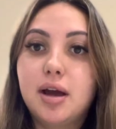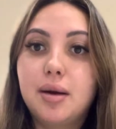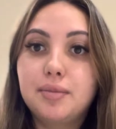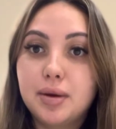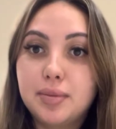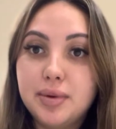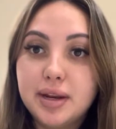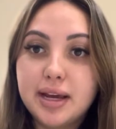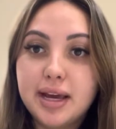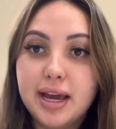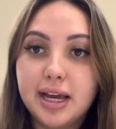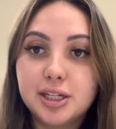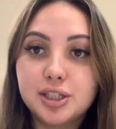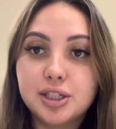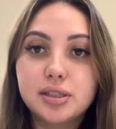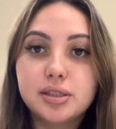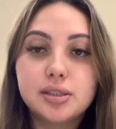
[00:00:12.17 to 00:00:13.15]

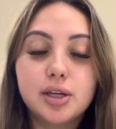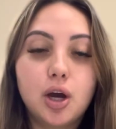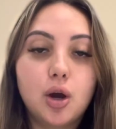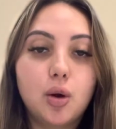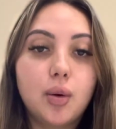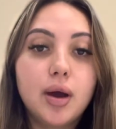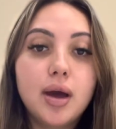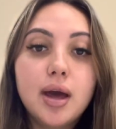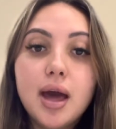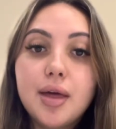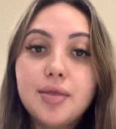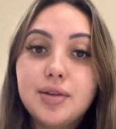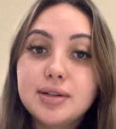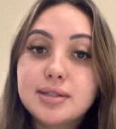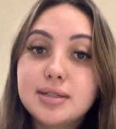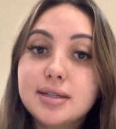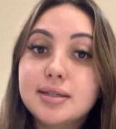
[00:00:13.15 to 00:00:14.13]
communication. So,
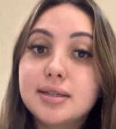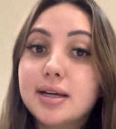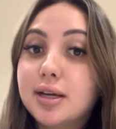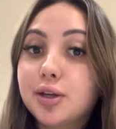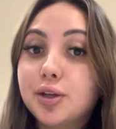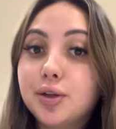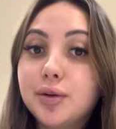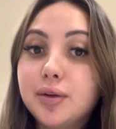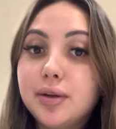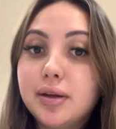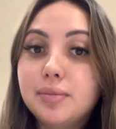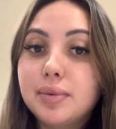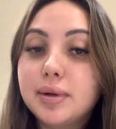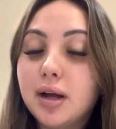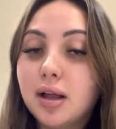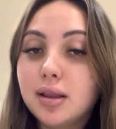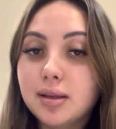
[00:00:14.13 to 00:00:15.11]
this is including
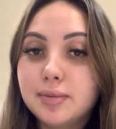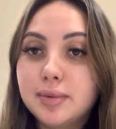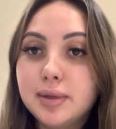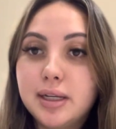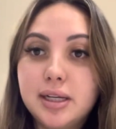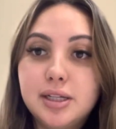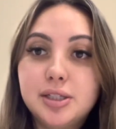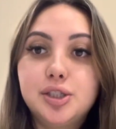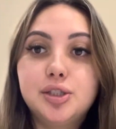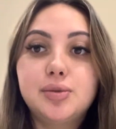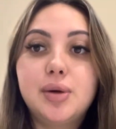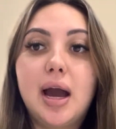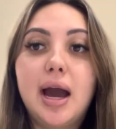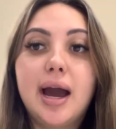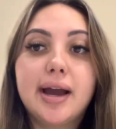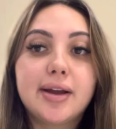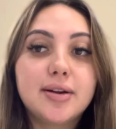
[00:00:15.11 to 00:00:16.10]
but not limited to
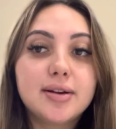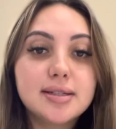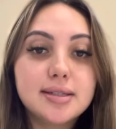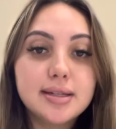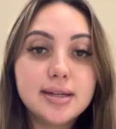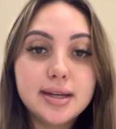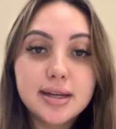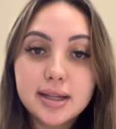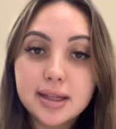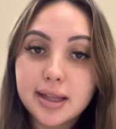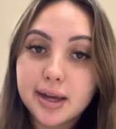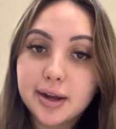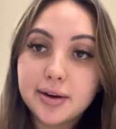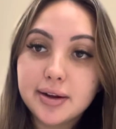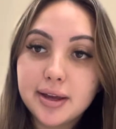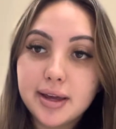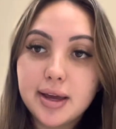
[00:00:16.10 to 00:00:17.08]
accuracy,
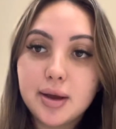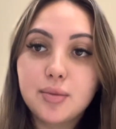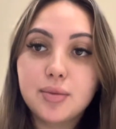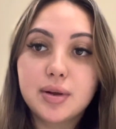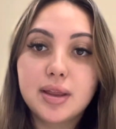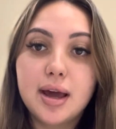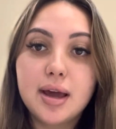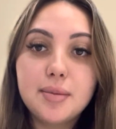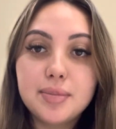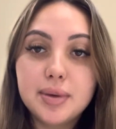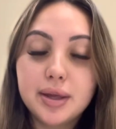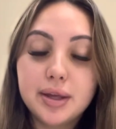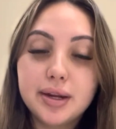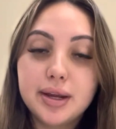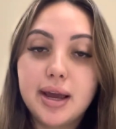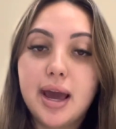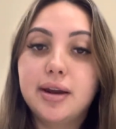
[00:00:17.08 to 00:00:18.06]
clarity,
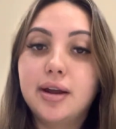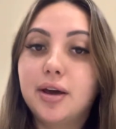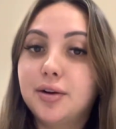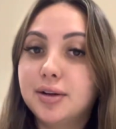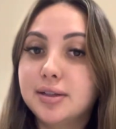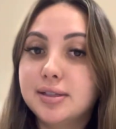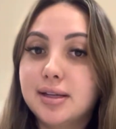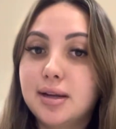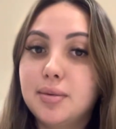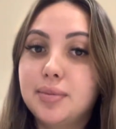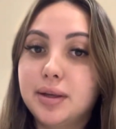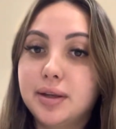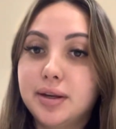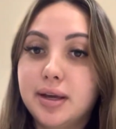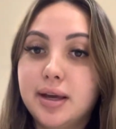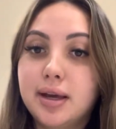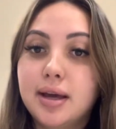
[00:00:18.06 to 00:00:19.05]
reliability, and
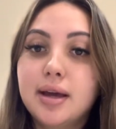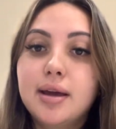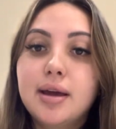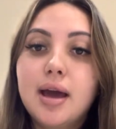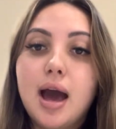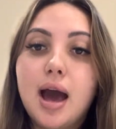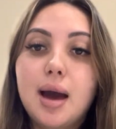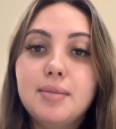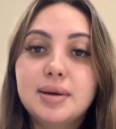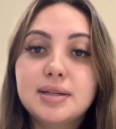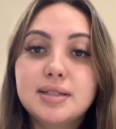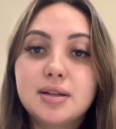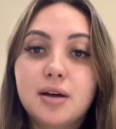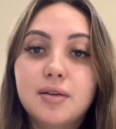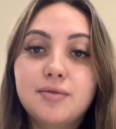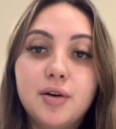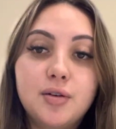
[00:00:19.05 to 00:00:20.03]
understandability. As
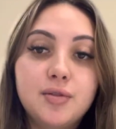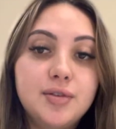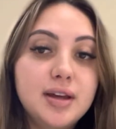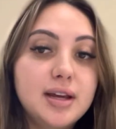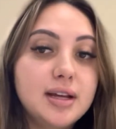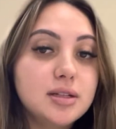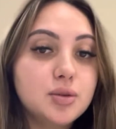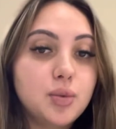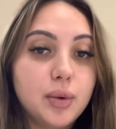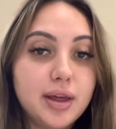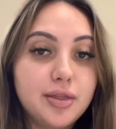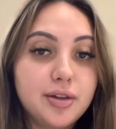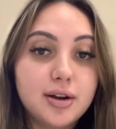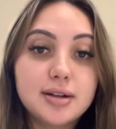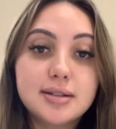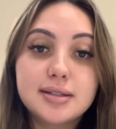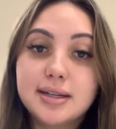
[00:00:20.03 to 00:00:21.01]
Don Bovee,
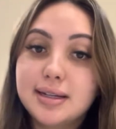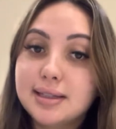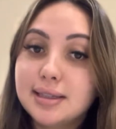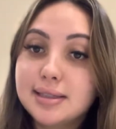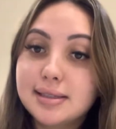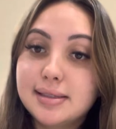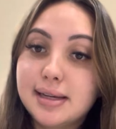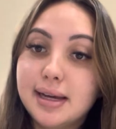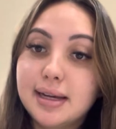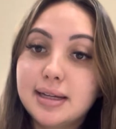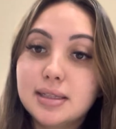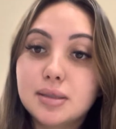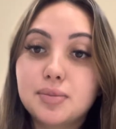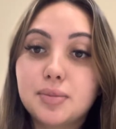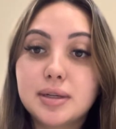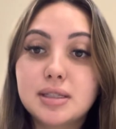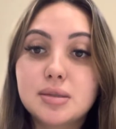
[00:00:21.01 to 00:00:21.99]
2013 states,
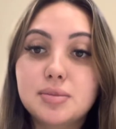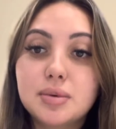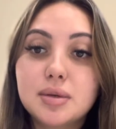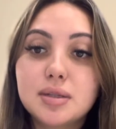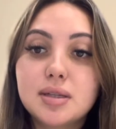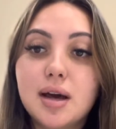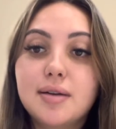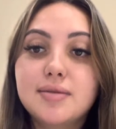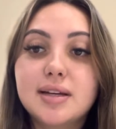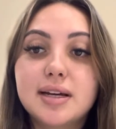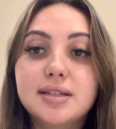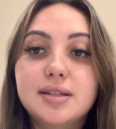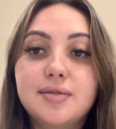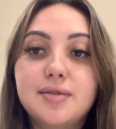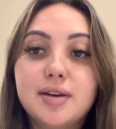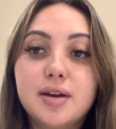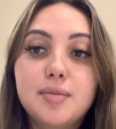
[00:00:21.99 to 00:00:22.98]
principles of
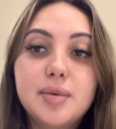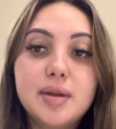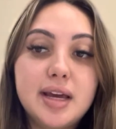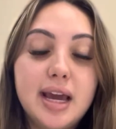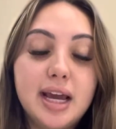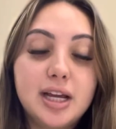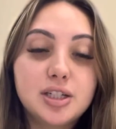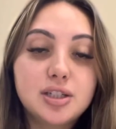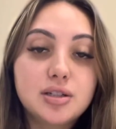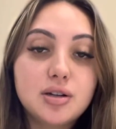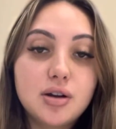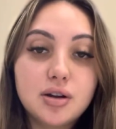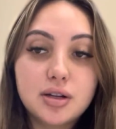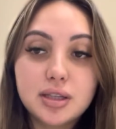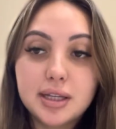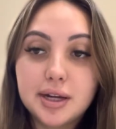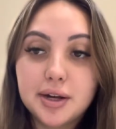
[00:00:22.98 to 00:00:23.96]
scientific communication are
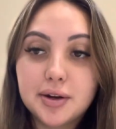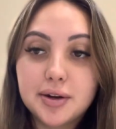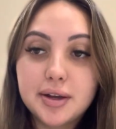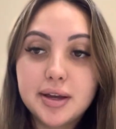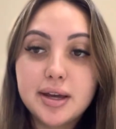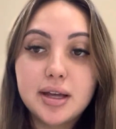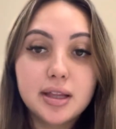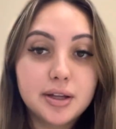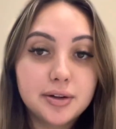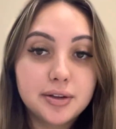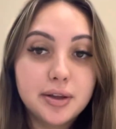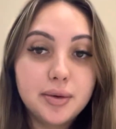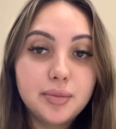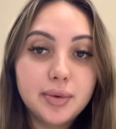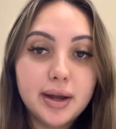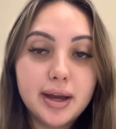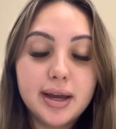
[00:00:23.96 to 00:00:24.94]
clarity, clearly
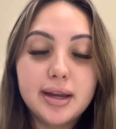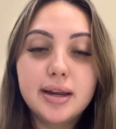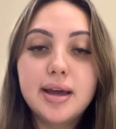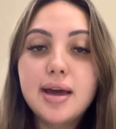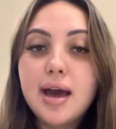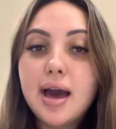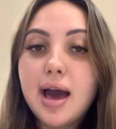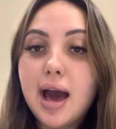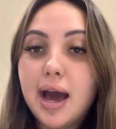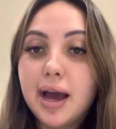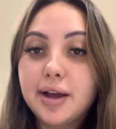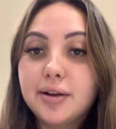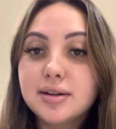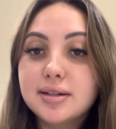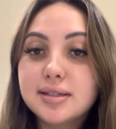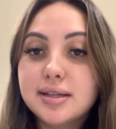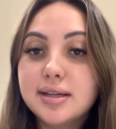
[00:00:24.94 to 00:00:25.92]
written,
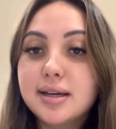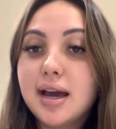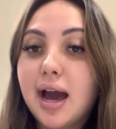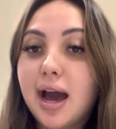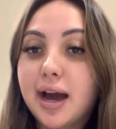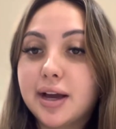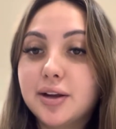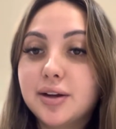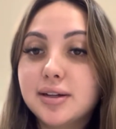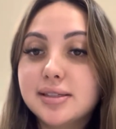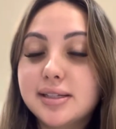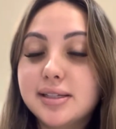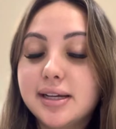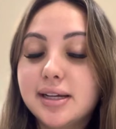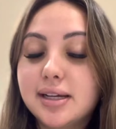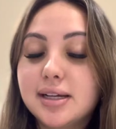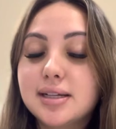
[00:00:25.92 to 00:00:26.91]
accuracy, accurate
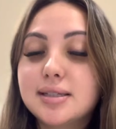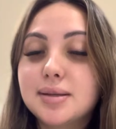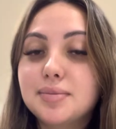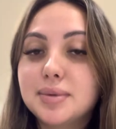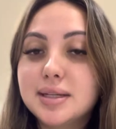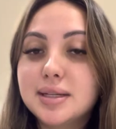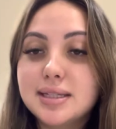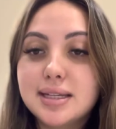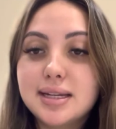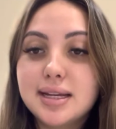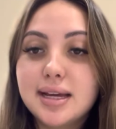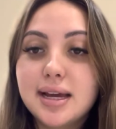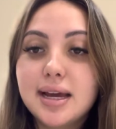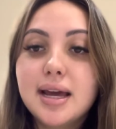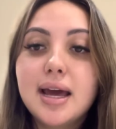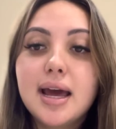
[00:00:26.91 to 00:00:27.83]
data, simplicity,